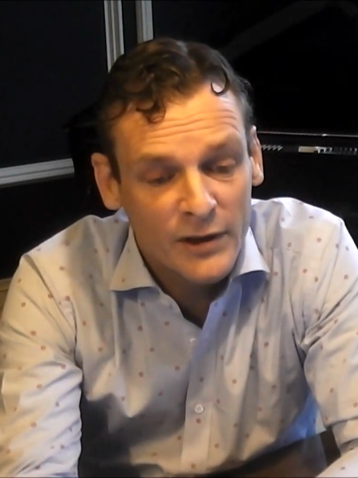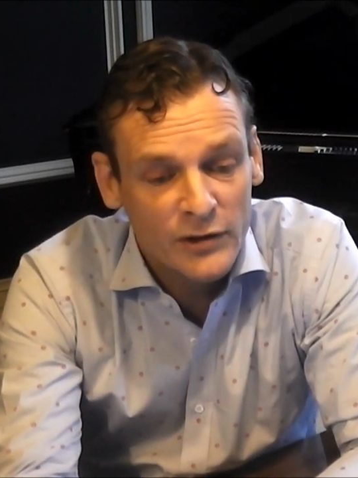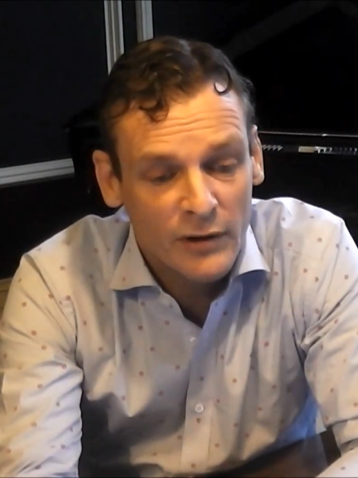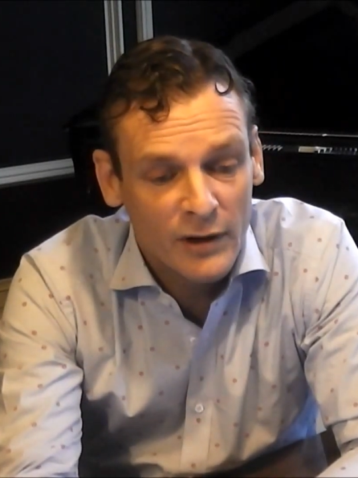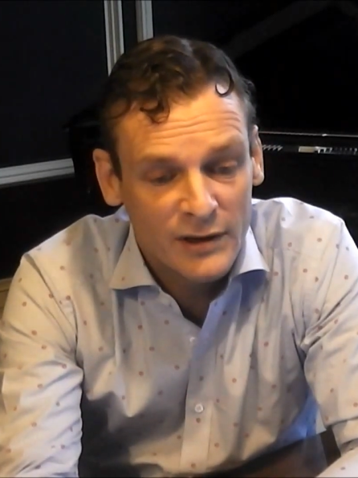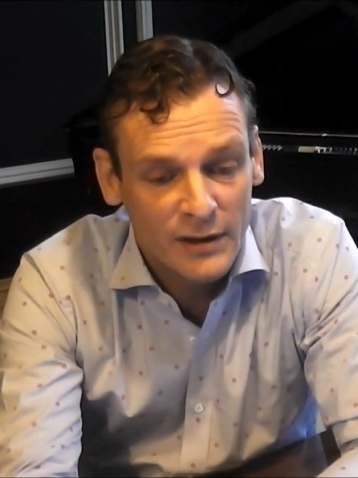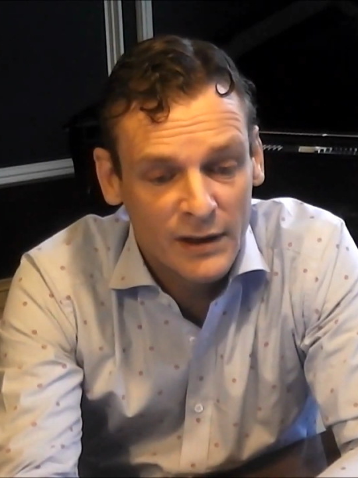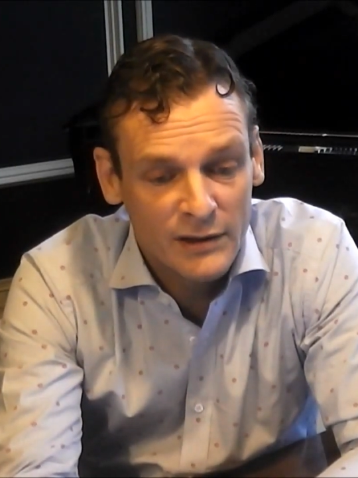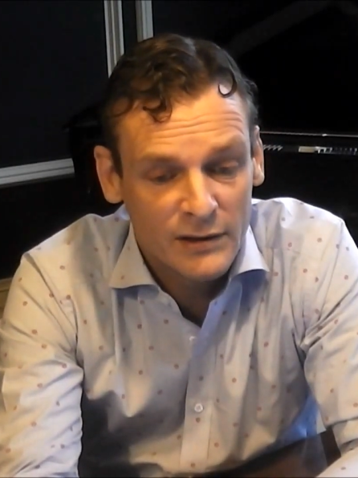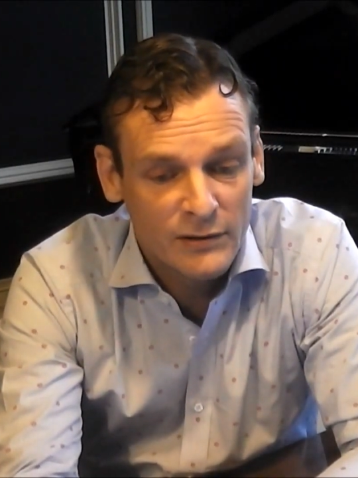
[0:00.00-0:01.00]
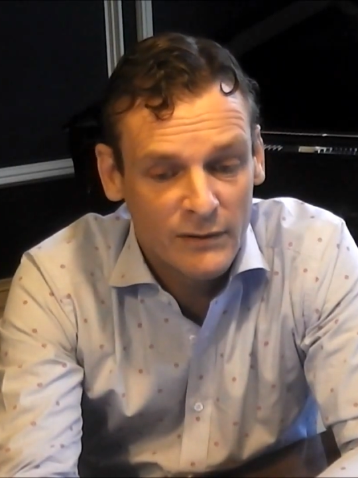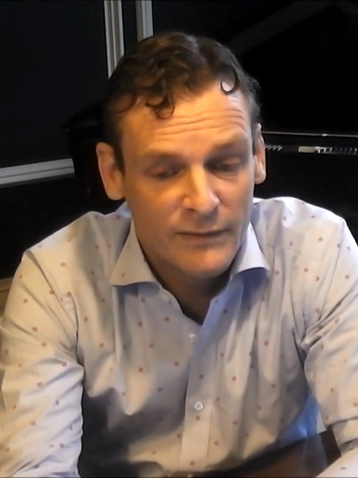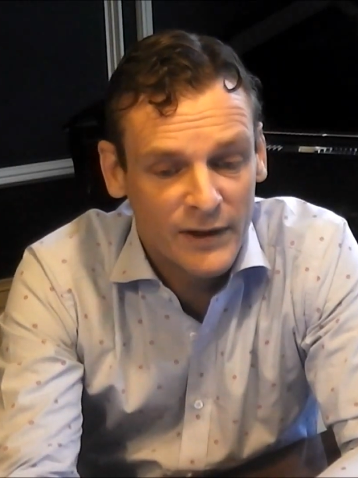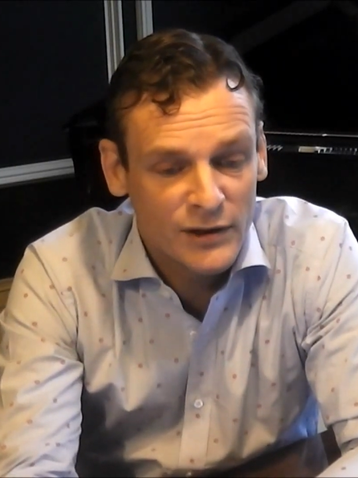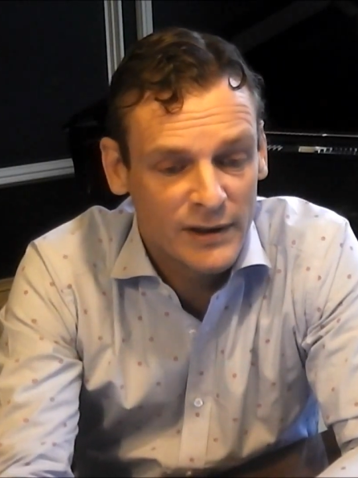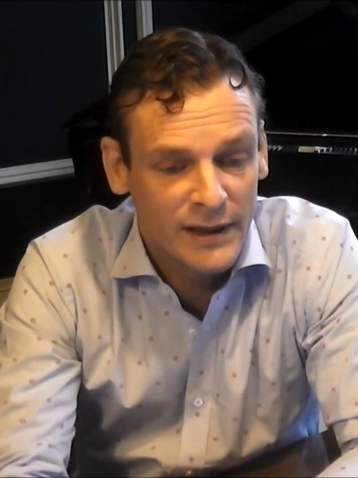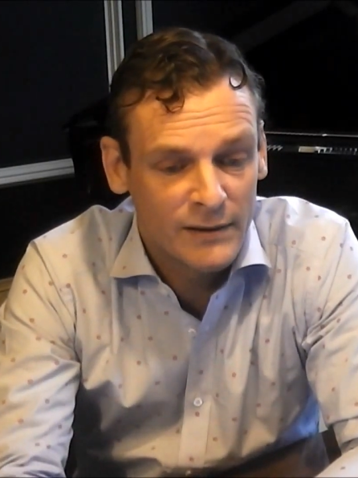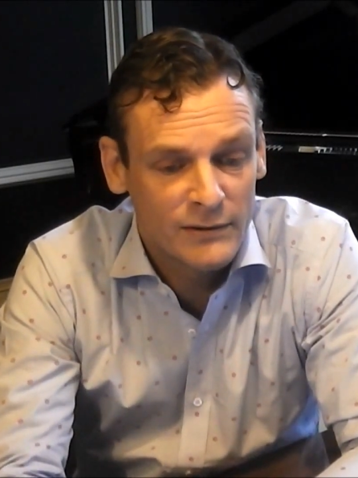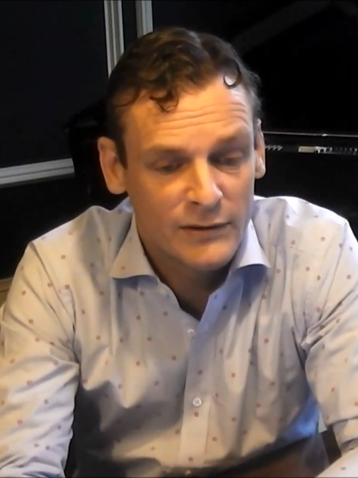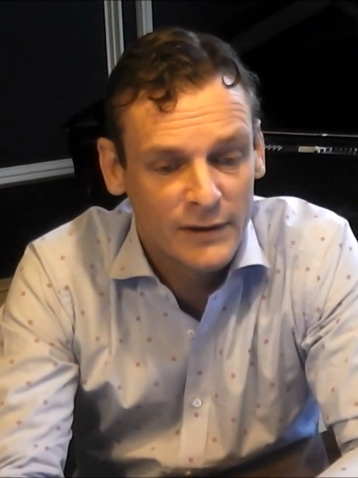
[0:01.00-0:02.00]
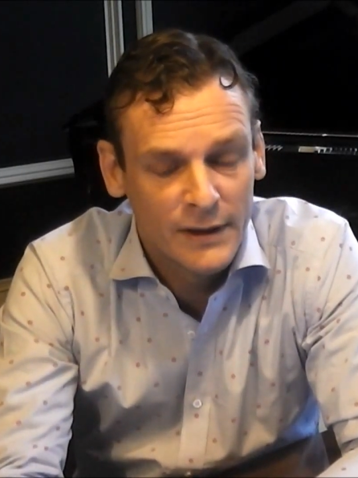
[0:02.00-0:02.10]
strong as a sort of fashion house.